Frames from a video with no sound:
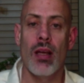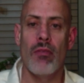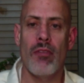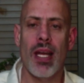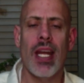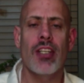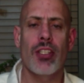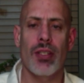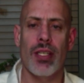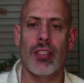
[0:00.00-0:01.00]

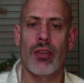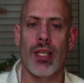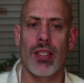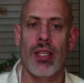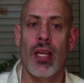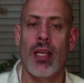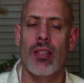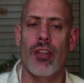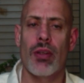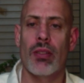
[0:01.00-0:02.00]
Financial interest
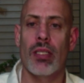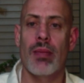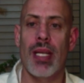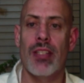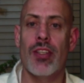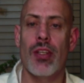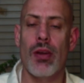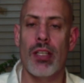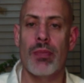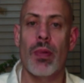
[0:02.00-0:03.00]
generally means a
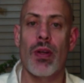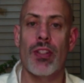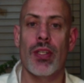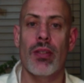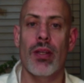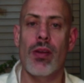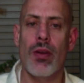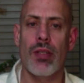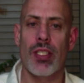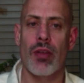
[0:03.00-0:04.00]
U.S. person
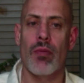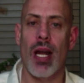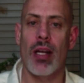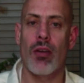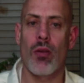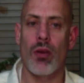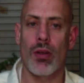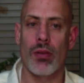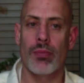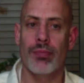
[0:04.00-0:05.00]
who is the record
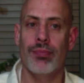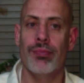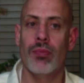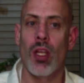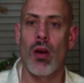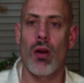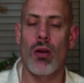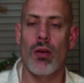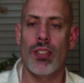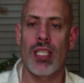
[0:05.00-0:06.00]
owner or
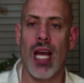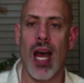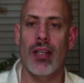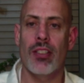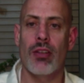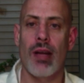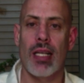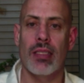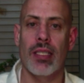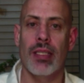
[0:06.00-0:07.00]
holds title
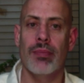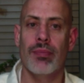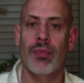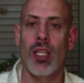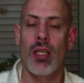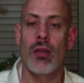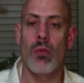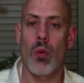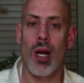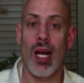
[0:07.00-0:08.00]
directly,
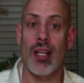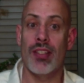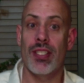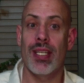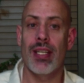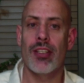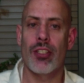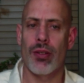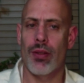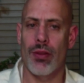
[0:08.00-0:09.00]
whereas
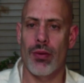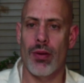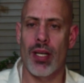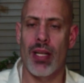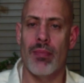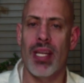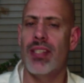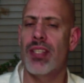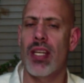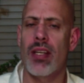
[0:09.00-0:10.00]
signature authority
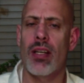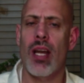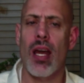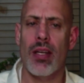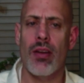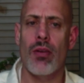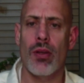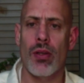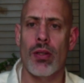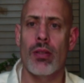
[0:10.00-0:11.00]
means that you're not an
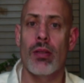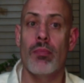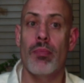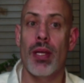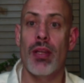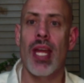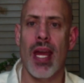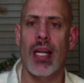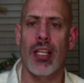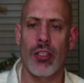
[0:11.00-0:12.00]
owner, but you
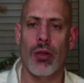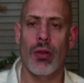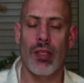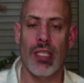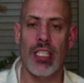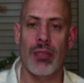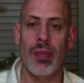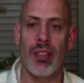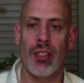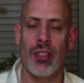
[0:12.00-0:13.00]
can control the
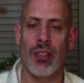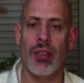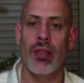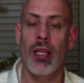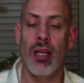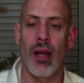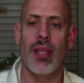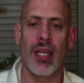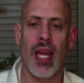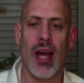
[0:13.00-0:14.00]
disposition of
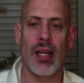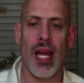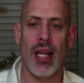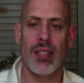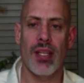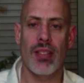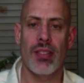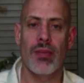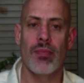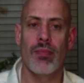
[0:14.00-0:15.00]
the account assets.